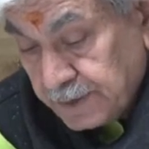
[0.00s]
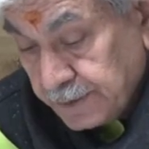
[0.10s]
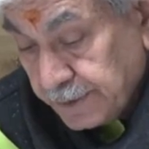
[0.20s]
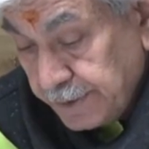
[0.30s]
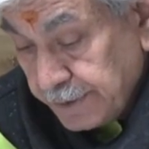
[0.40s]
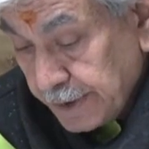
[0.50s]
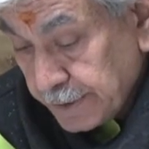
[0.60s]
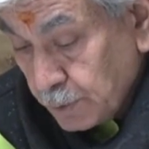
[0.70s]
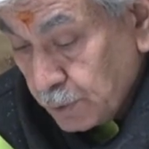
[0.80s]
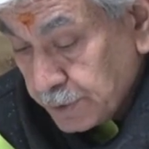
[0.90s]
And these are
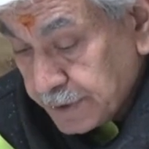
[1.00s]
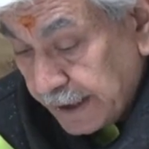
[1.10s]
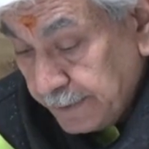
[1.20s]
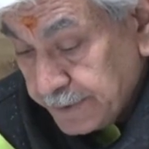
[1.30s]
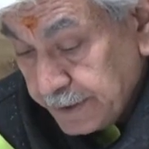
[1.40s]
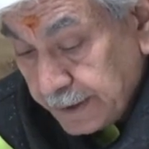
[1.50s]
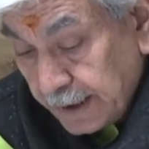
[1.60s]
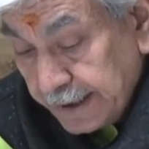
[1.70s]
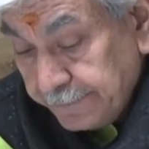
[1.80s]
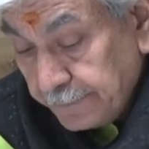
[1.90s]
those times in the
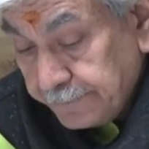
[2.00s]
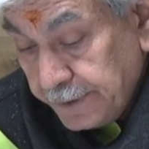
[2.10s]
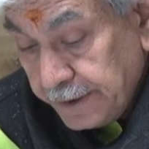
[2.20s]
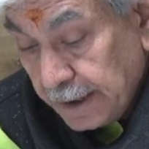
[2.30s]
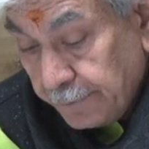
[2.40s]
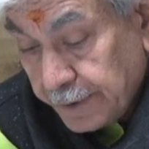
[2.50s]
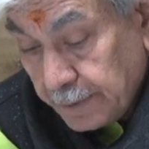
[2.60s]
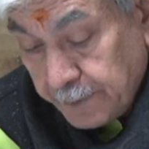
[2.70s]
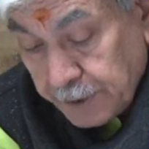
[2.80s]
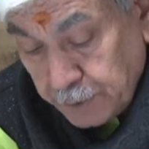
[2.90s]
life of India where
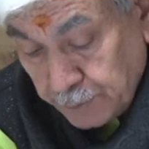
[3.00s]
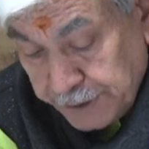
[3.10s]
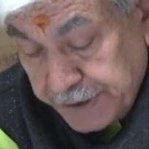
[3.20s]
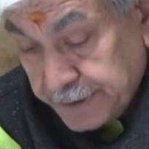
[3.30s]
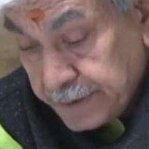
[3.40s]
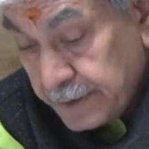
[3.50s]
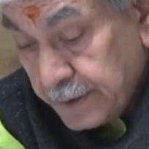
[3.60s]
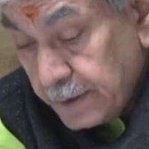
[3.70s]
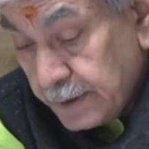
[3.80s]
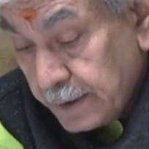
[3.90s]
opportunities
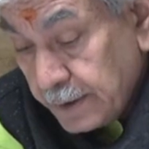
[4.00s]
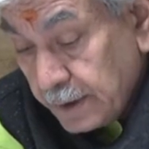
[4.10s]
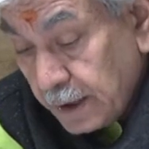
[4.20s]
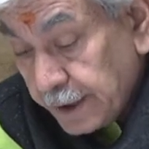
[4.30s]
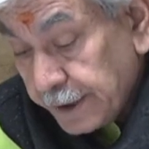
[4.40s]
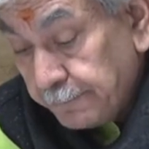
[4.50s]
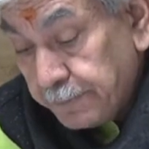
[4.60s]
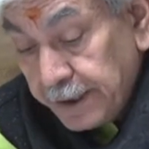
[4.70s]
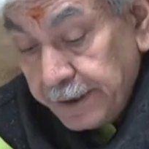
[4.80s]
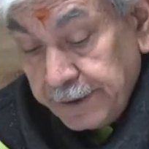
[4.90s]
are in
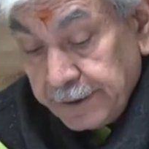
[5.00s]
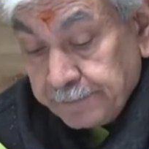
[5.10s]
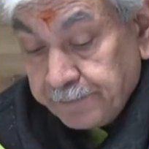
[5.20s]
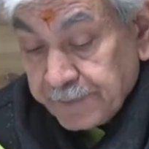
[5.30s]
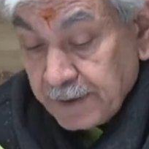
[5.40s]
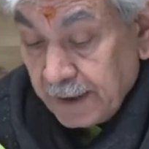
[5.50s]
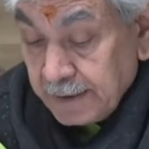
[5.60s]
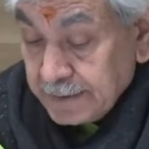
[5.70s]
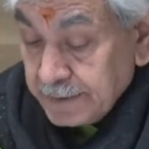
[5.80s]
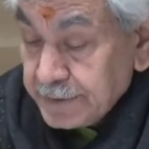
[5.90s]
plenty. I
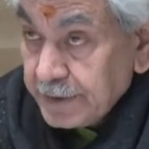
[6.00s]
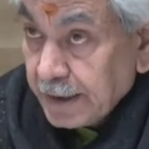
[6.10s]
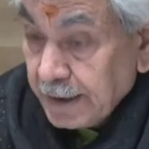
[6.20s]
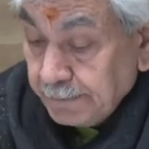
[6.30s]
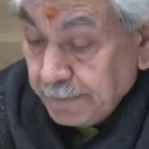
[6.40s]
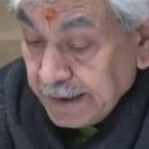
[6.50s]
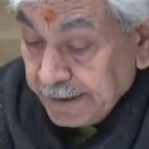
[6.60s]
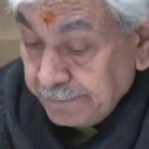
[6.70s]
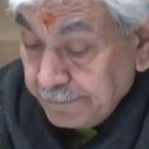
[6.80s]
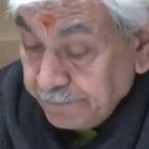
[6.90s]
sincerely
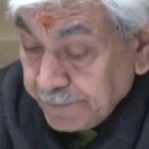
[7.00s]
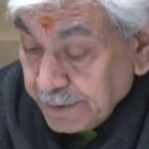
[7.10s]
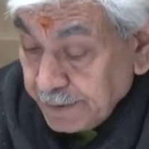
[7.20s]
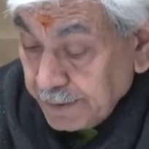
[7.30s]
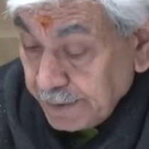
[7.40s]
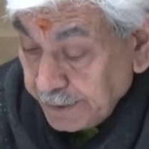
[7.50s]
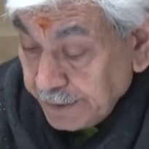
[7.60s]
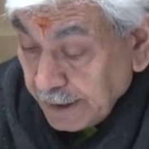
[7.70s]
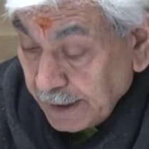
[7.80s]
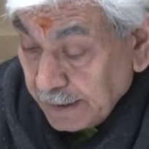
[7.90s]
believe
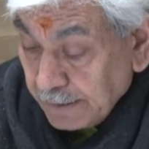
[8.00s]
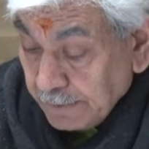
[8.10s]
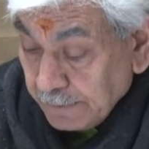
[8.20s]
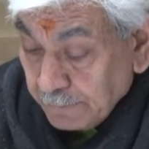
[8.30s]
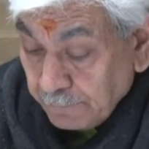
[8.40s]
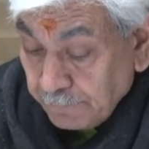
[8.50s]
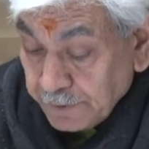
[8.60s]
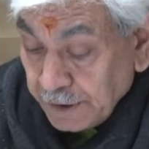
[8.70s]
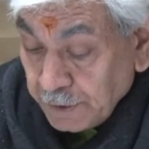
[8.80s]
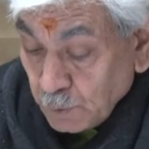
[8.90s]
India,
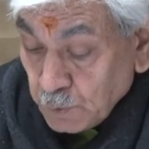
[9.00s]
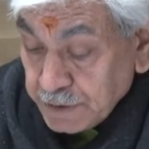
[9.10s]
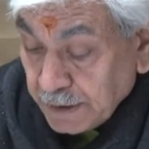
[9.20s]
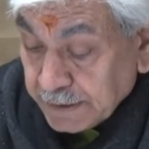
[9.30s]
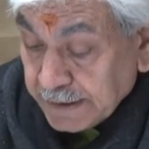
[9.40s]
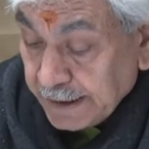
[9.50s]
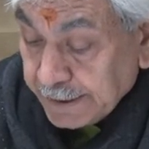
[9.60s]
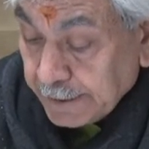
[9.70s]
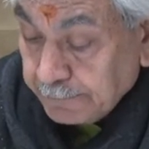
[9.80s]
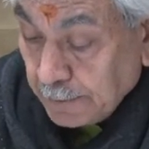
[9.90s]
with a huge young
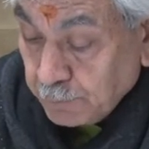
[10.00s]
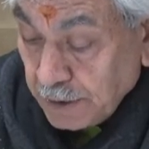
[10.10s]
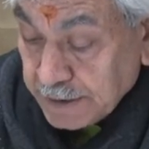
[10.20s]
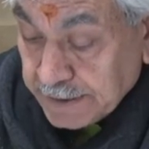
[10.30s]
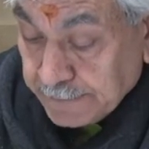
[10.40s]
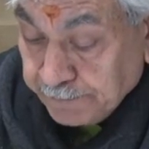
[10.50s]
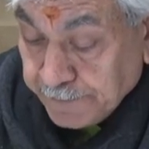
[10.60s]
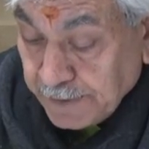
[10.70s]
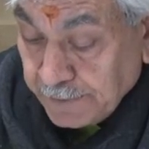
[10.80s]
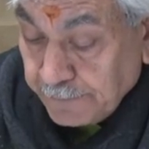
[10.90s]
talented population,
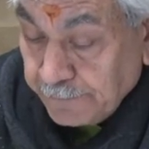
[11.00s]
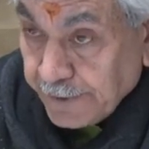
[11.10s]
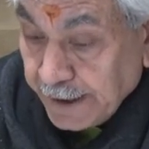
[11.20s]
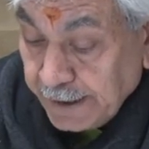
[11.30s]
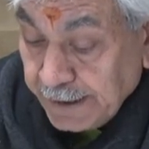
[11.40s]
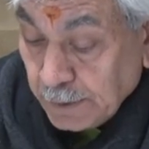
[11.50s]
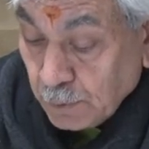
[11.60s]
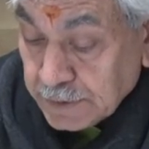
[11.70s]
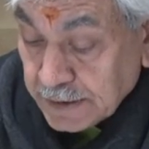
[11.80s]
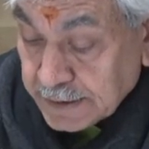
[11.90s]
friendly
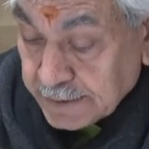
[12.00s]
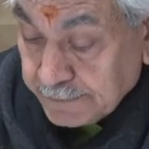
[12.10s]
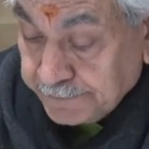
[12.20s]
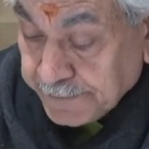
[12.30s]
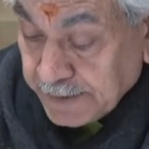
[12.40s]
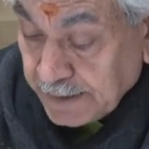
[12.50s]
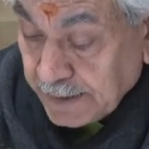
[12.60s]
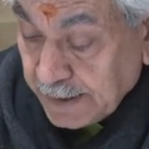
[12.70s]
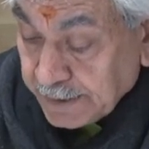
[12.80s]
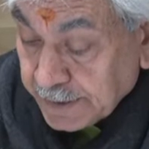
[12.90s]
ecosystem,
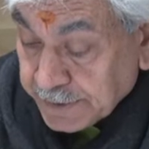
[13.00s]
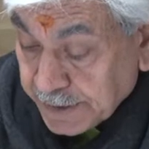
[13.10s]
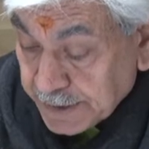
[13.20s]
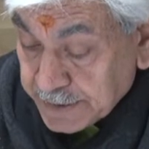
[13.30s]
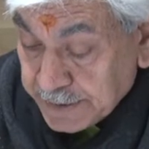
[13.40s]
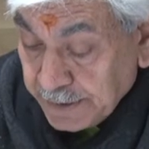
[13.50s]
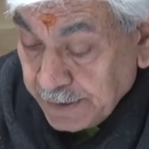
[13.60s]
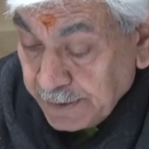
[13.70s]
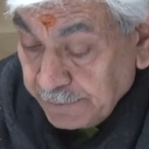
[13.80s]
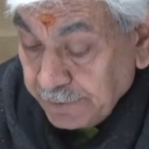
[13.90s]
and the trust
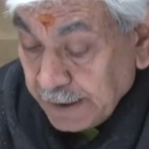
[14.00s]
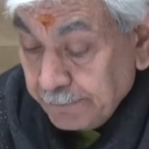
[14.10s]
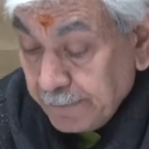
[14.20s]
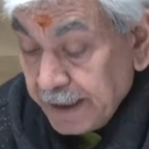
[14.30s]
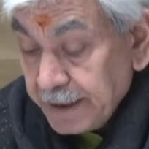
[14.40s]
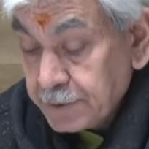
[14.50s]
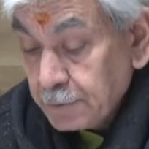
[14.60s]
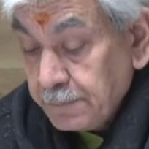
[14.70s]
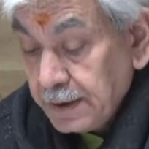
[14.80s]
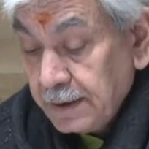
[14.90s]
we have managed to
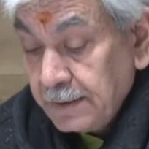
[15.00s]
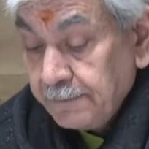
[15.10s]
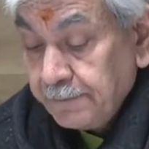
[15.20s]
build